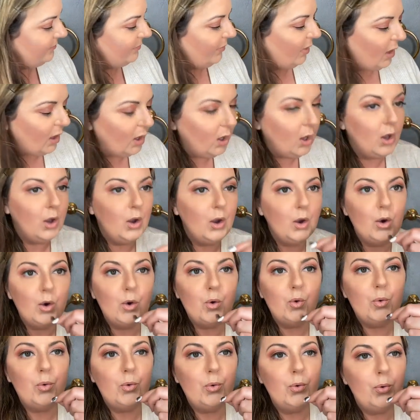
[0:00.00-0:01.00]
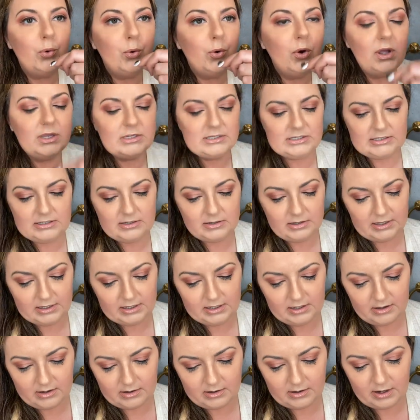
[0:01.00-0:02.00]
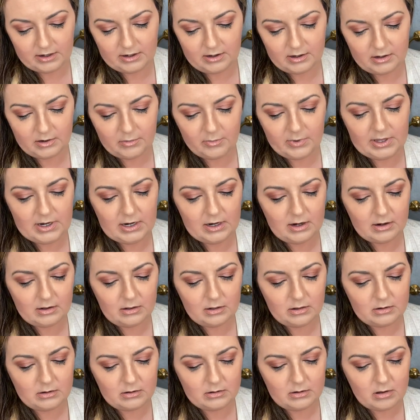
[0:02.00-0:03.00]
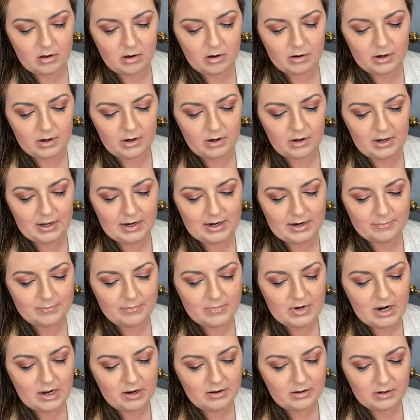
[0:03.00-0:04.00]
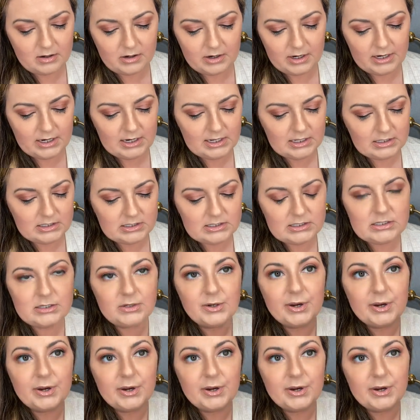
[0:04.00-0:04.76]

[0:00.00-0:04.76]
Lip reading: I still think I could have waited a little longer, and I'm not great at this, you